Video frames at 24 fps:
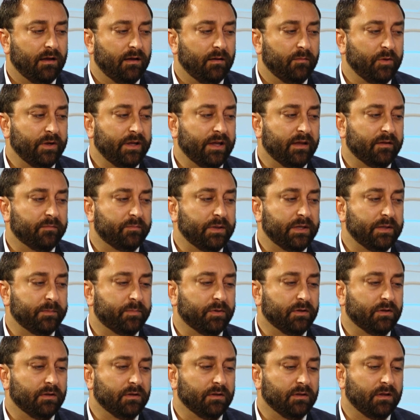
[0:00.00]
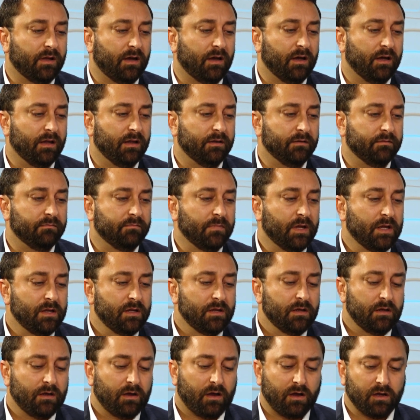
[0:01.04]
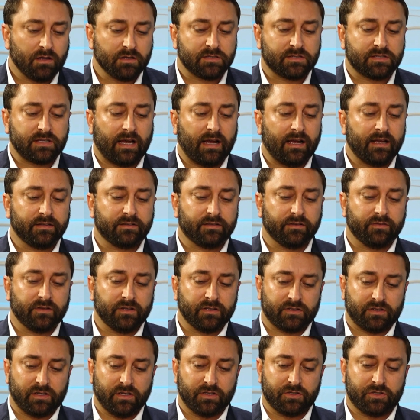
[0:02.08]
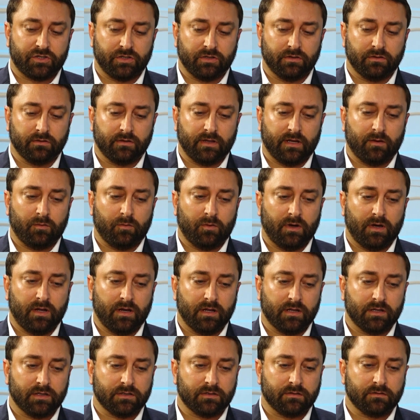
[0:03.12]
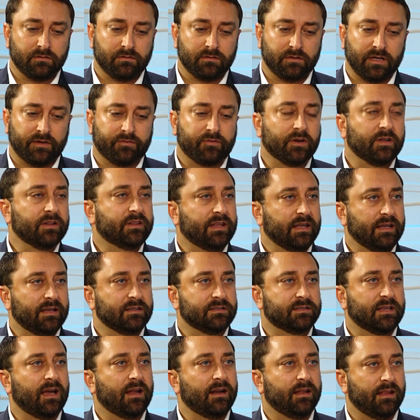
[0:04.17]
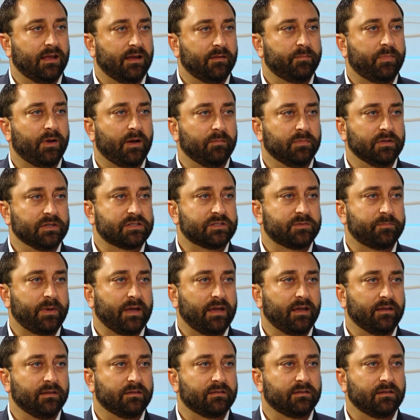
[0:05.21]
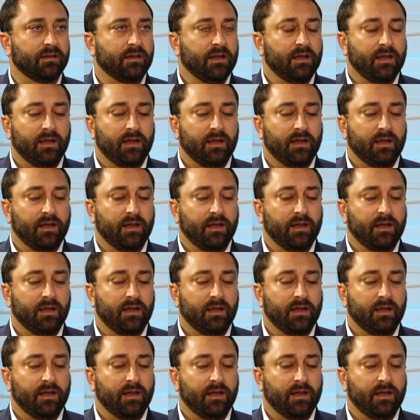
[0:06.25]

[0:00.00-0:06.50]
we had people on all sides of this issue that wanted different things out of that public space.